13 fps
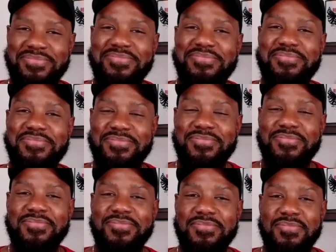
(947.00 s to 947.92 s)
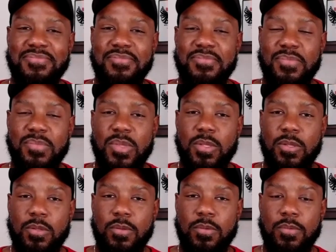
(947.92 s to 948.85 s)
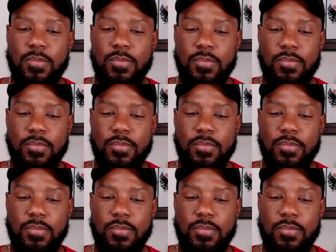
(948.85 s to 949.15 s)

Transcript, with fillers: He is not um